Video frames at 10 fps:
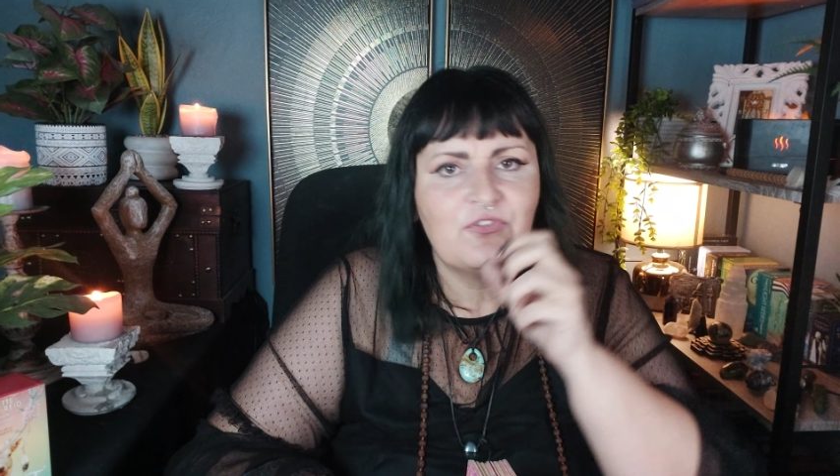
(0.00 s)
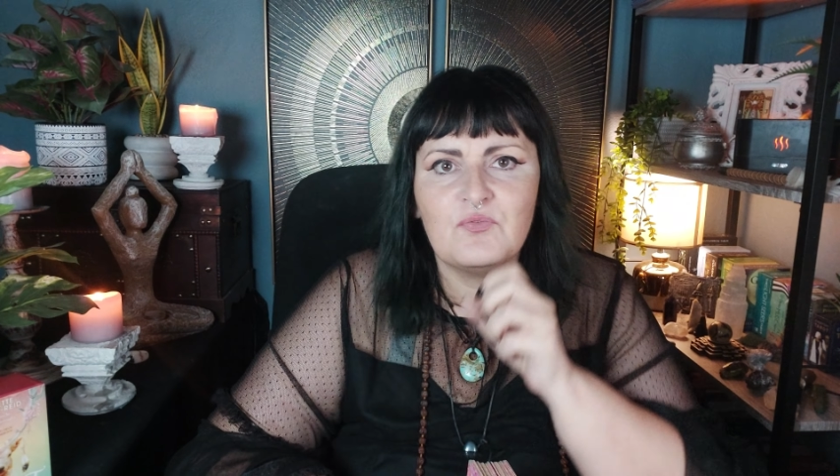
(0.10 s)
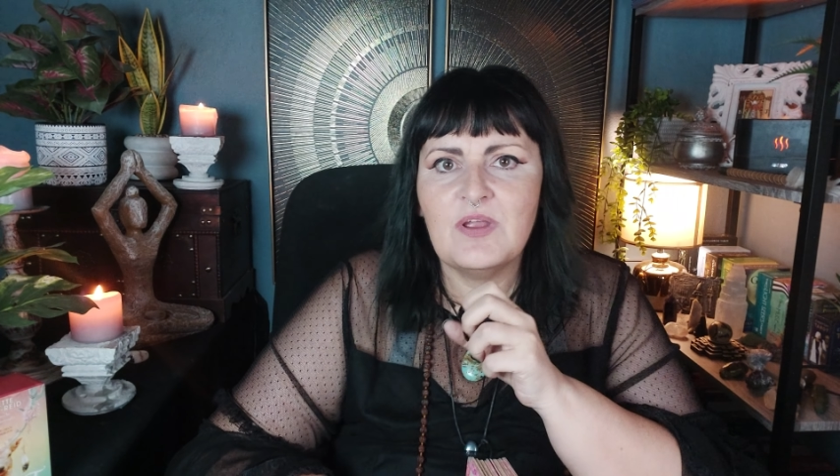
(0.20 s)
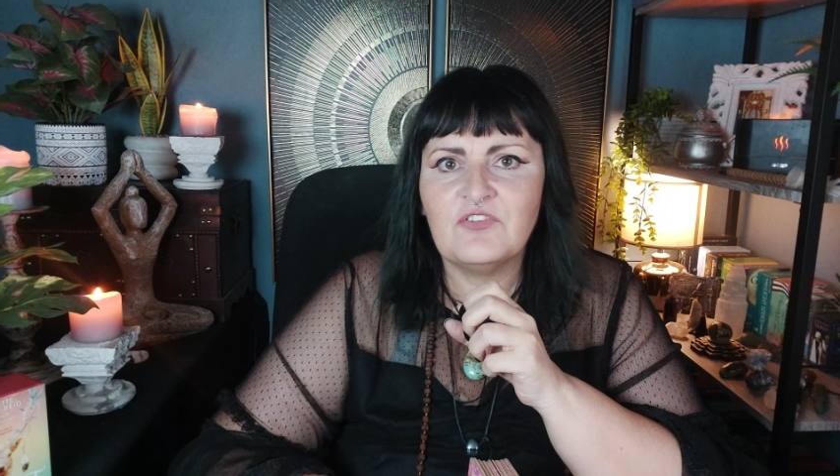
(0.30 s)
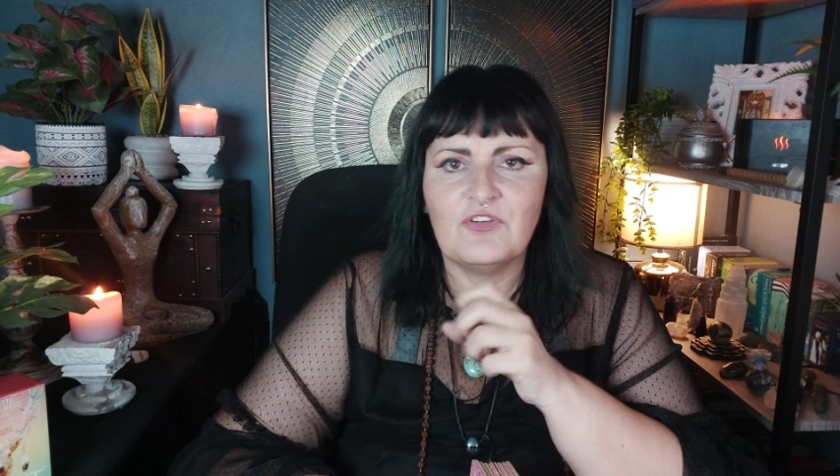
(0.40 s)

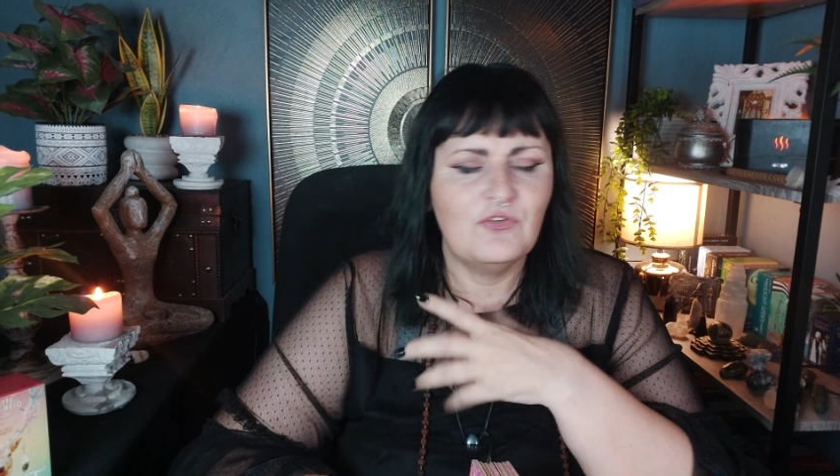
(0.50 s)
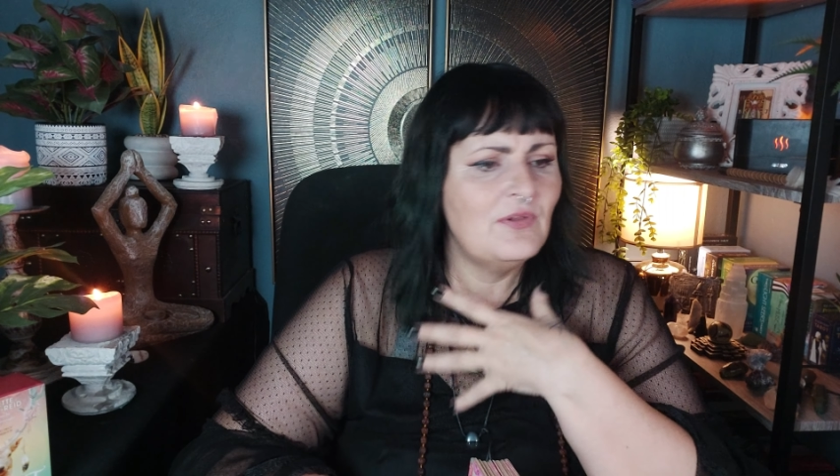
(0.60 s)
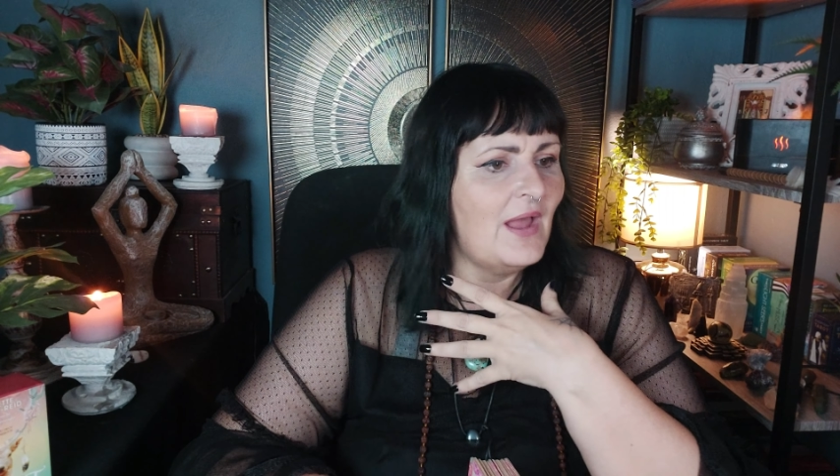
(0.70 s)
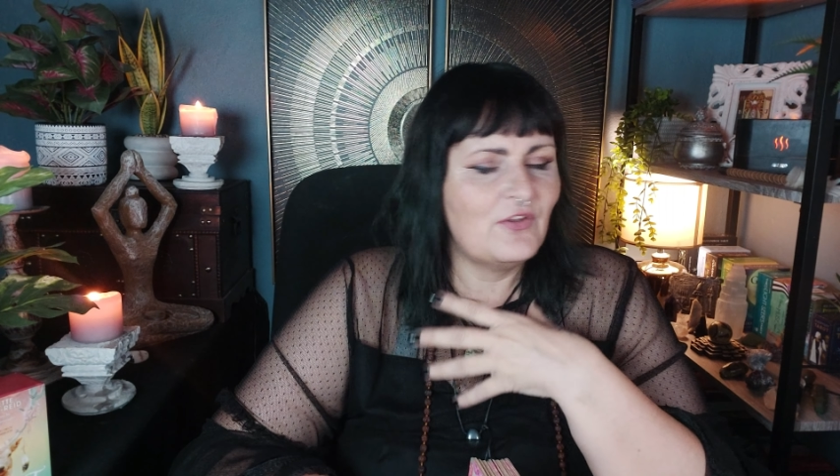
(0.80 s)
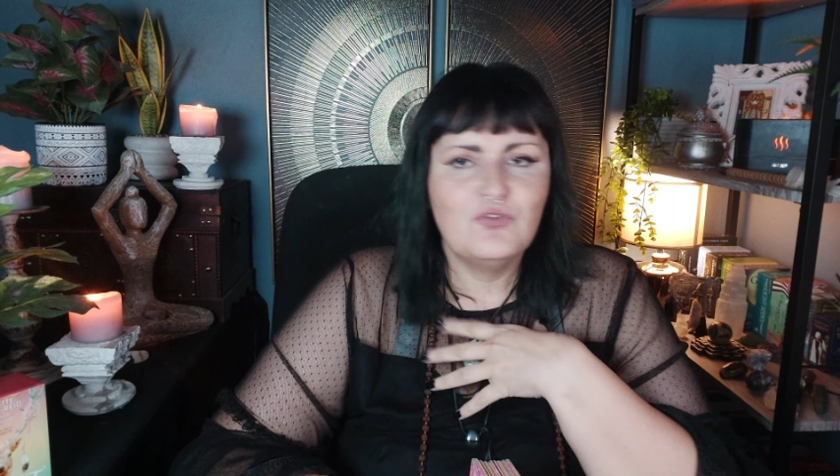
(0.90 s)
direction you're
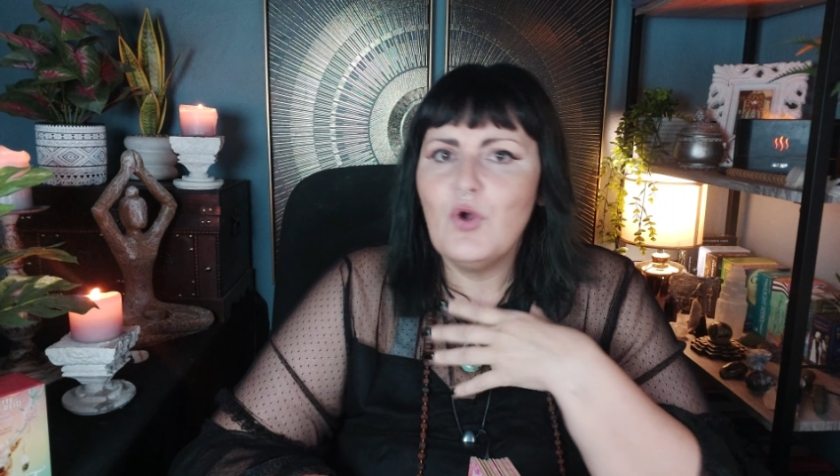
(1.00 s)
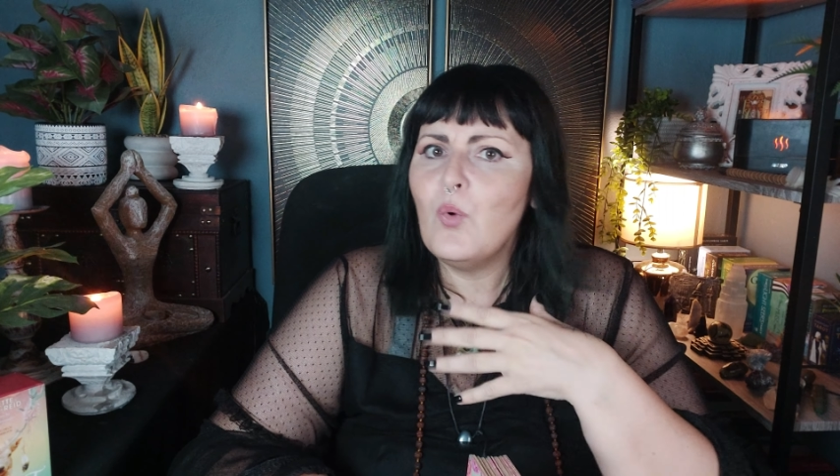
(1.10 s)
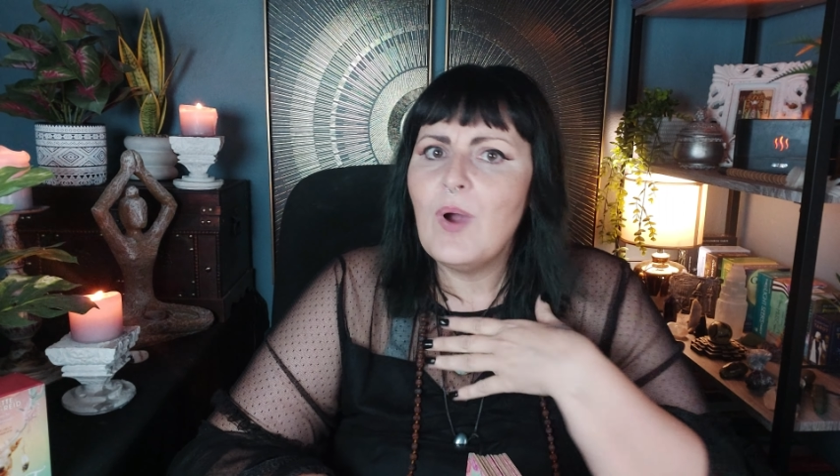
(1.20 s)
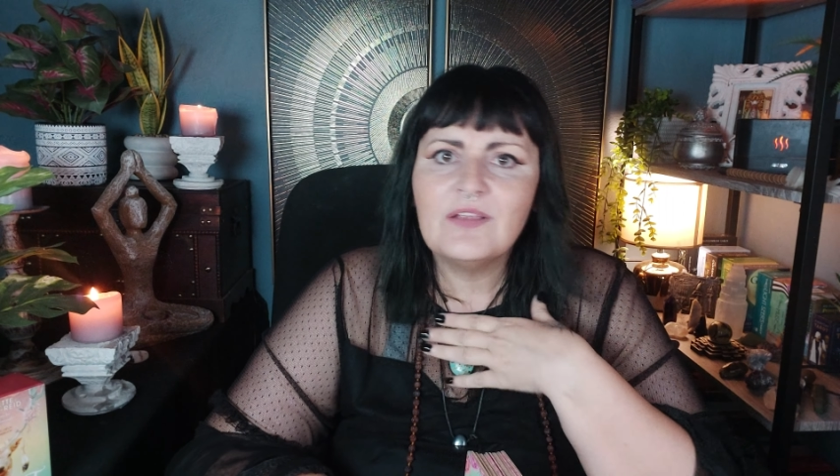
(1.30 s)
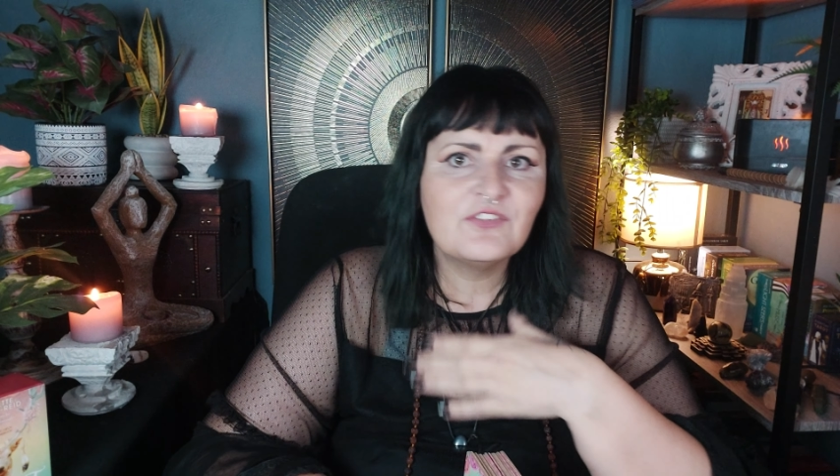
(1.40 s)
like you know
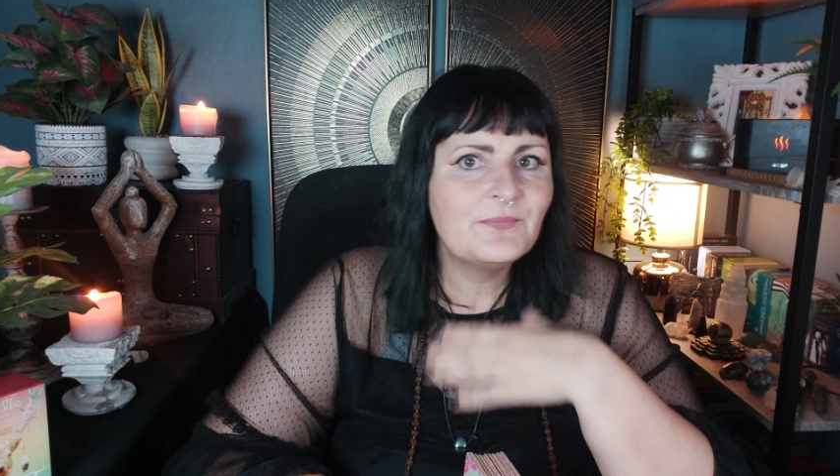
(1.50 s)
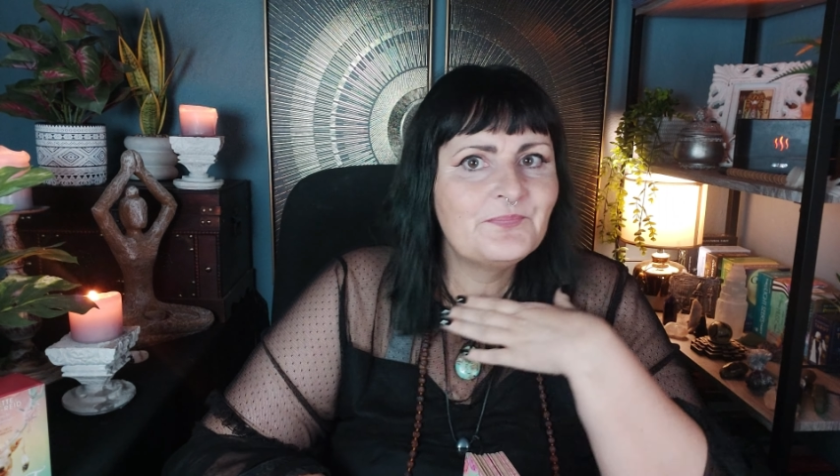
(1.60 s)
what